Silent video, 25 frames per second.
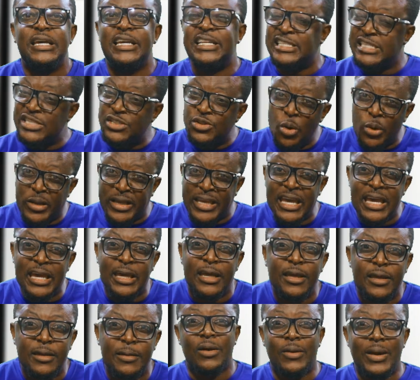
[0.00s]
It is
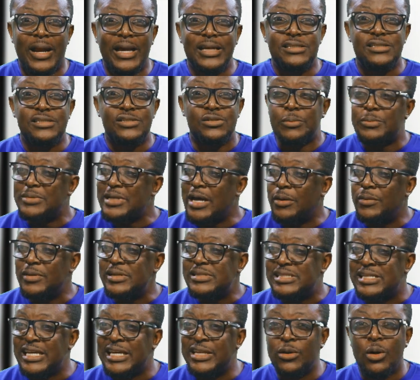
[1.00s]
okay. All right? Something I
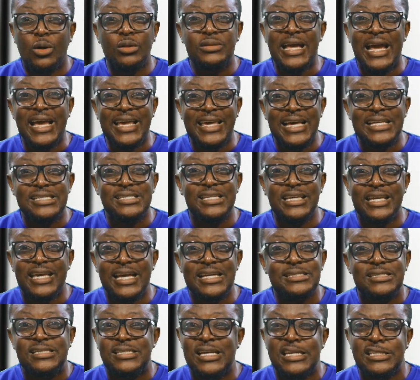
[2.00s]
always say in all that getting,
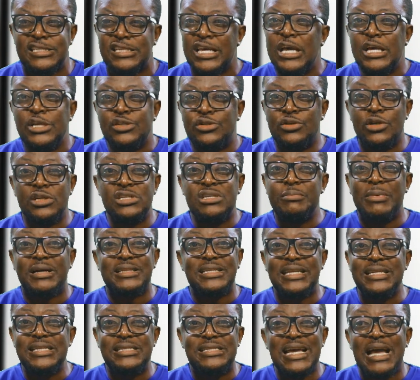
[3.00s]
get sense. So it doesn't
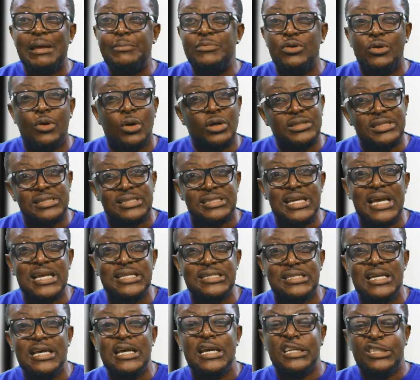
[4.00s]
matter the time you got the
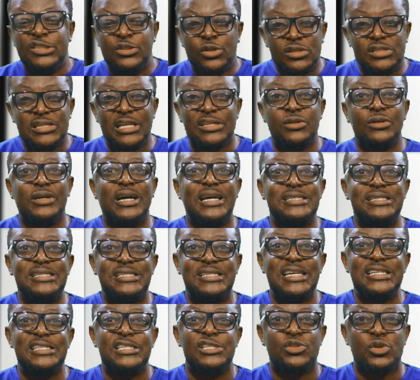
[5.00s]
sense. Just as long as the
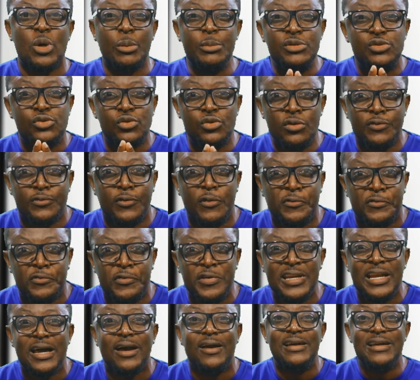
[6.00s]
sense is coming to you for
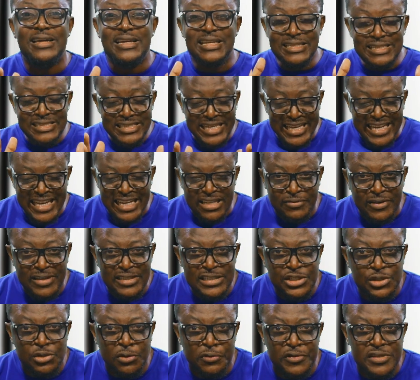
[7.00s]
free now, take
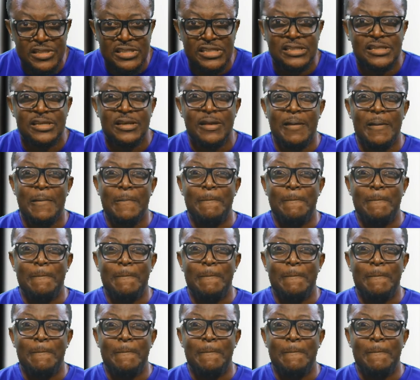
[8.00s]
advantage of it